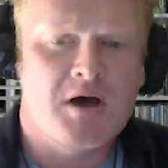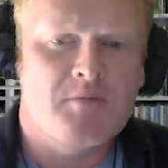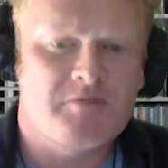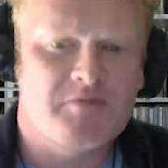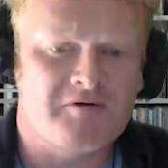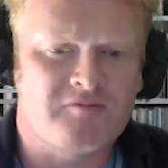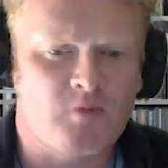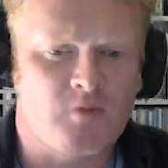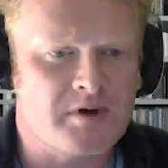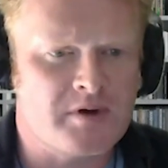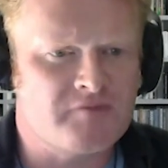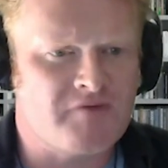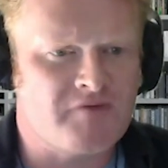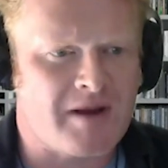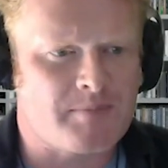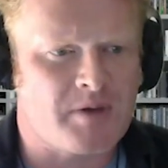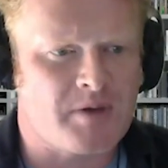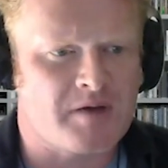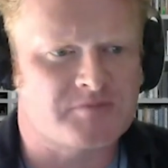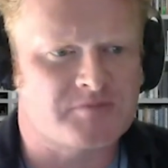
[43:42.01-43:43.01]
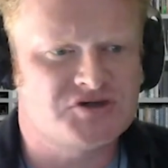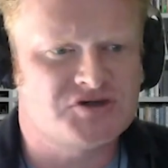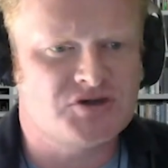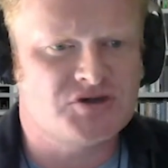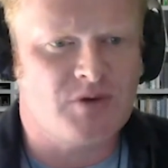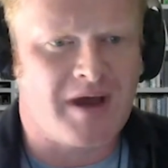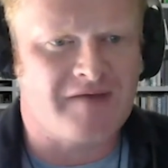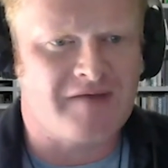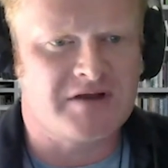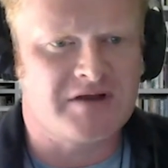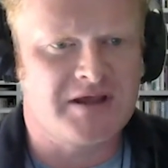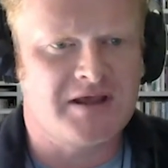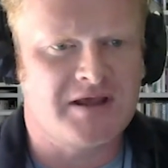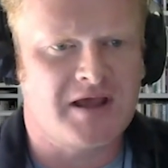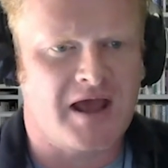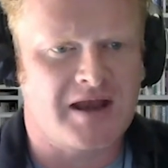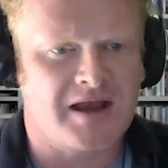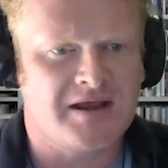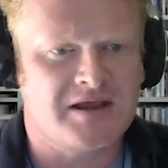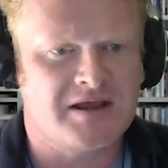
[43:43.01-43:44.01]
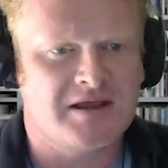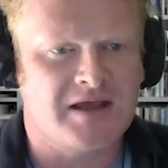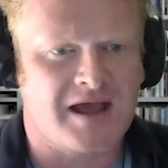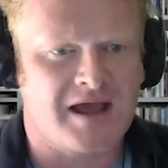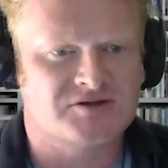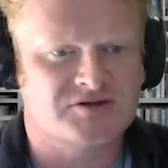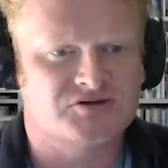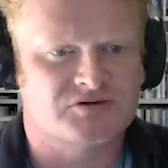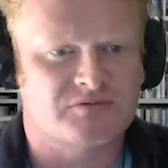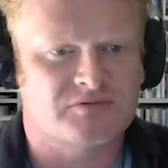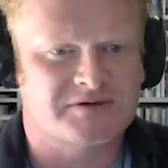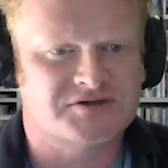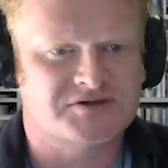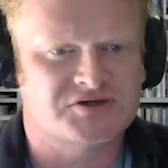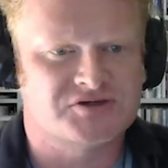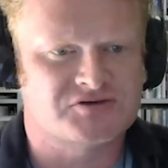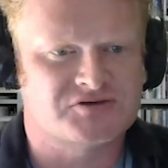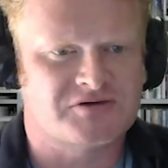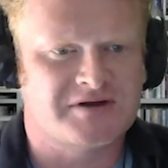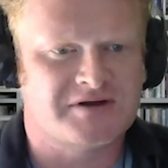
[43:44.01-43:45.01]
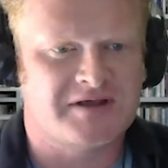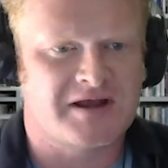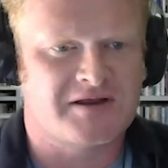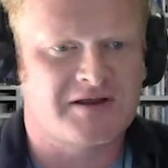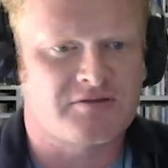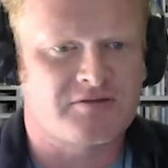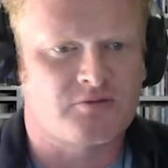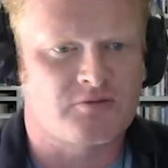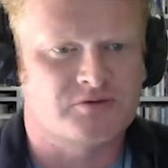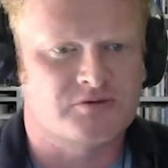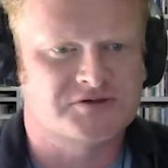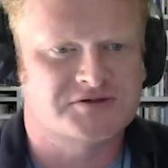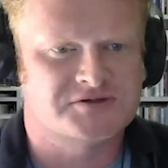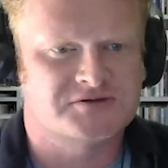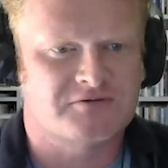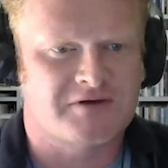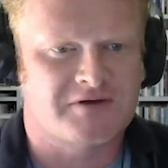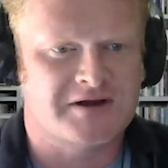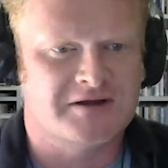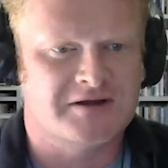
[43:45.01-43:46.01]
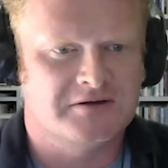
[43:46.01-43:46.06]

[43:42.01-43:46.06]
Before we wrap up, do you have any extra questions or any end of thoughts, Craig?